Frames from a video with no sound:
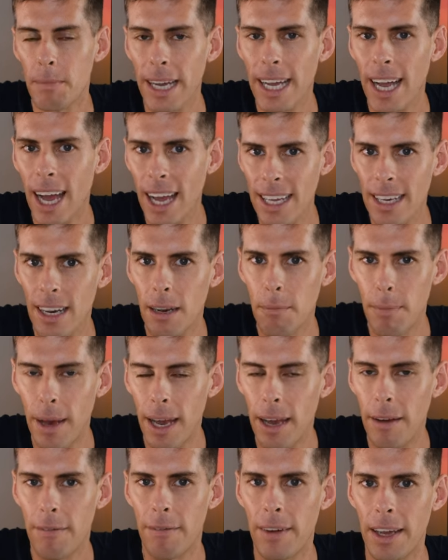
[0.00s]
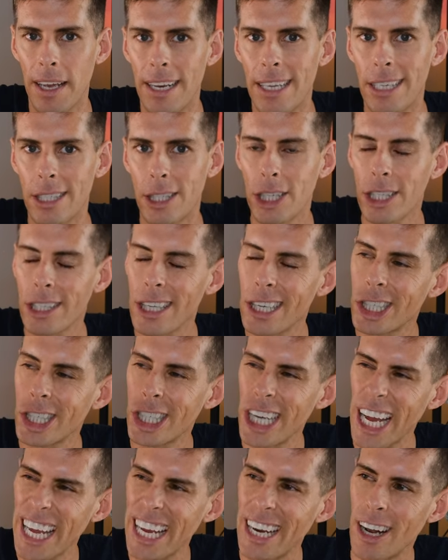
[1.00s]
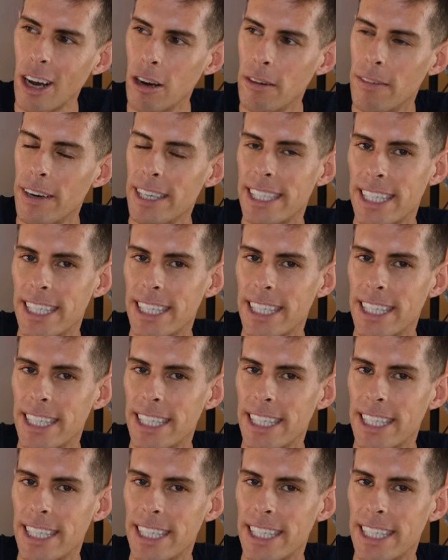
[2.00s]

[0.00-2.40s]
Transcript: My height in bare feet is just a shade over